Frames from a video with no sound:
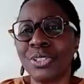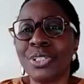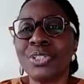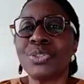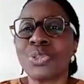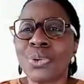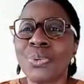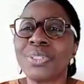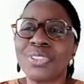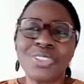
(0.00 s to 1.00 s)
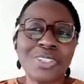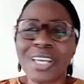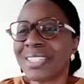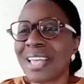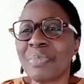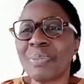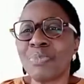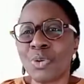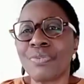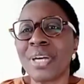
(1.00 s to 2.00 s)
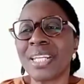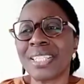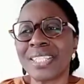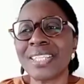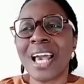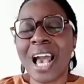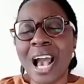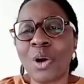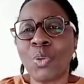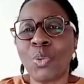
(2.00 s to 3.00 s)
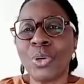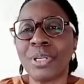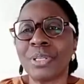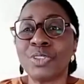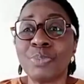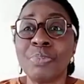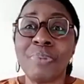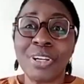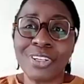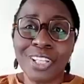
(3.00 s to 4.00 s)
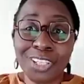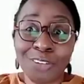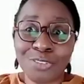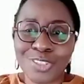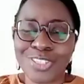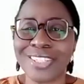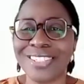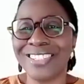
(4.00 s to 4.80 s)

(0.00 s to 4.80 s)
So just examine more of that and see how we can just be better lovers.